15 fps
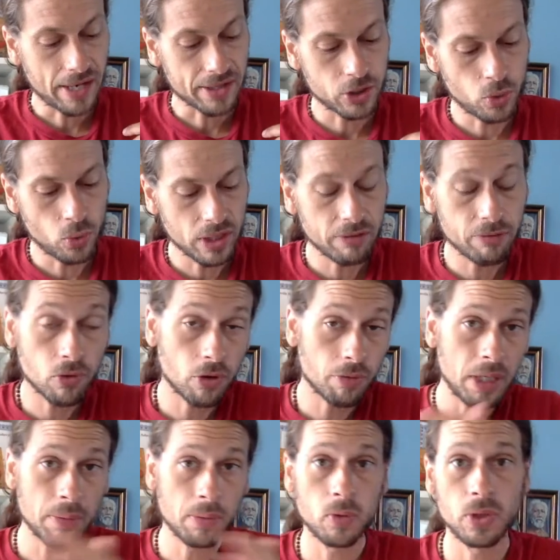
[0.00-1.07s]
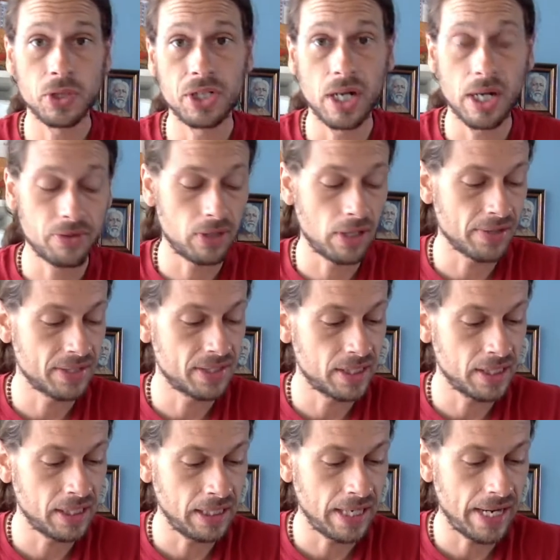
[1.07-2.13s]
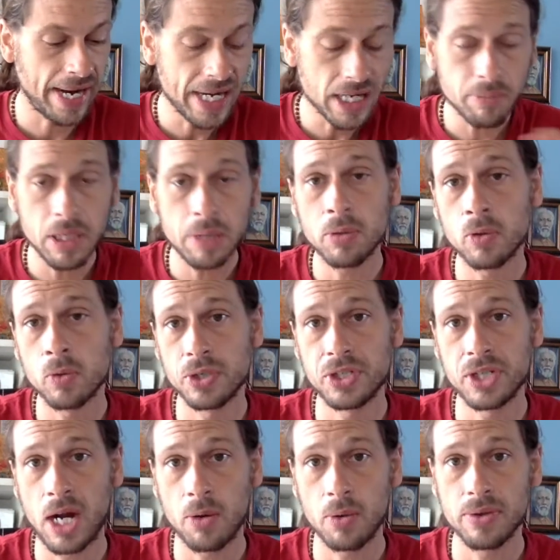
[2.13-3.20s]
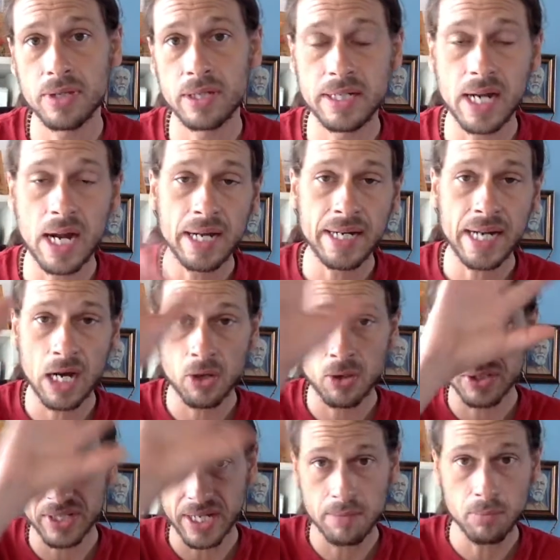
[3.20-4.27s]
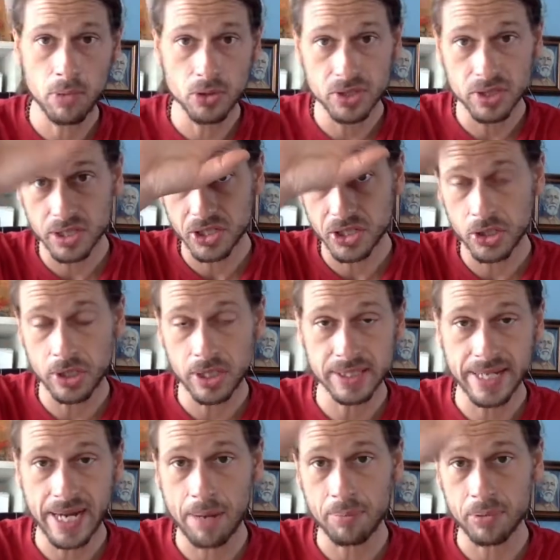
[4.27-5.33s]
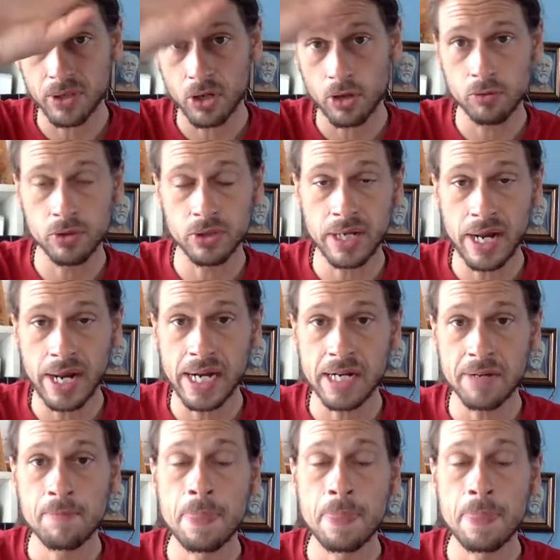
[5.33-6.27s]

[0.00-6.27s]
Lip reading: 24 people were shot throughout the city. 8 people were shot within 9 hours, and most of the shootings happened overnight.